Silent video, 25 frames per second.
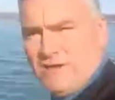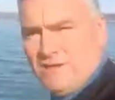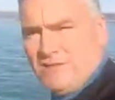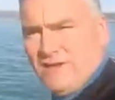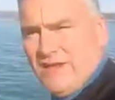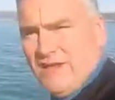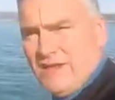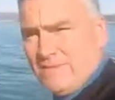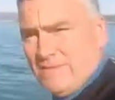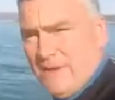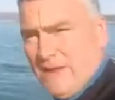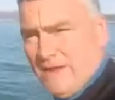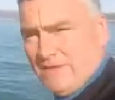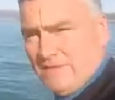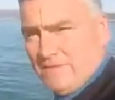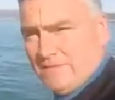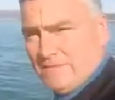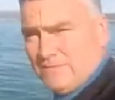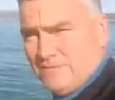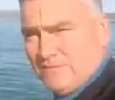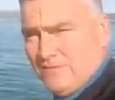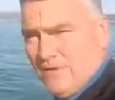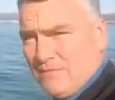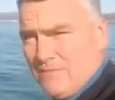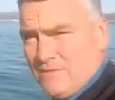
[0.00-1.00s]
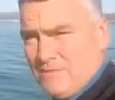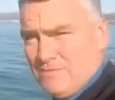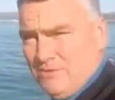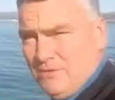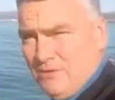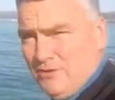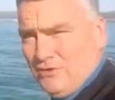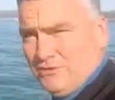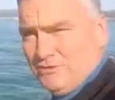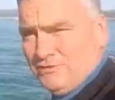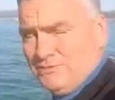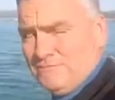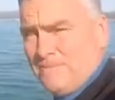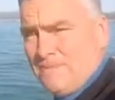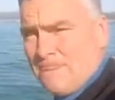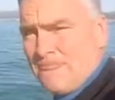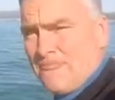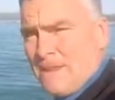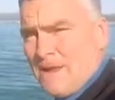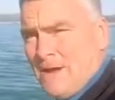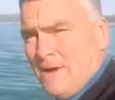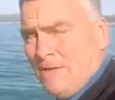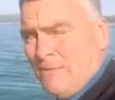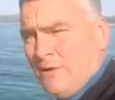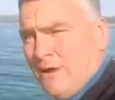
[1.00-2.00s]
Sandbanks so important?
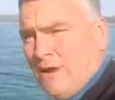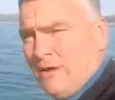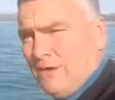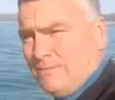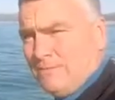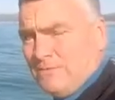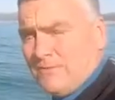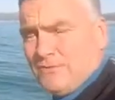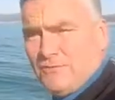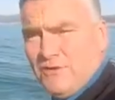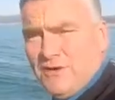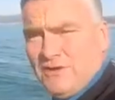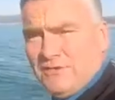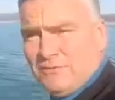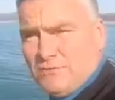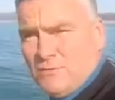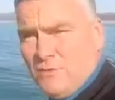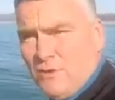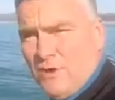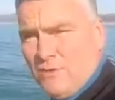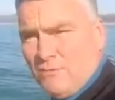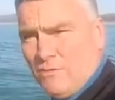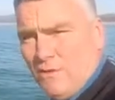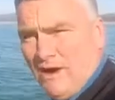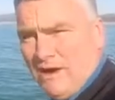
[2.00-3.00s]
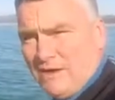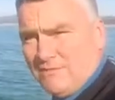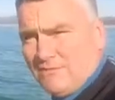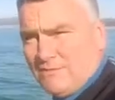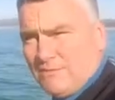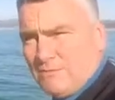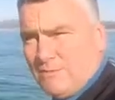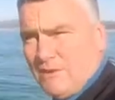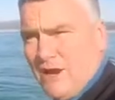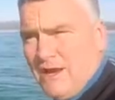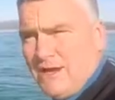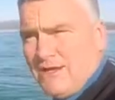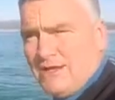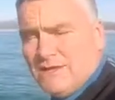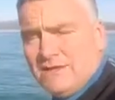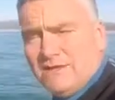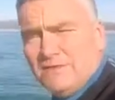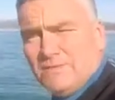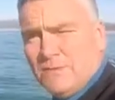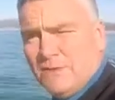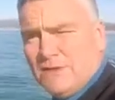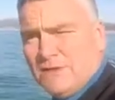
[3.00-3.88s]
Well, the reason why waves break is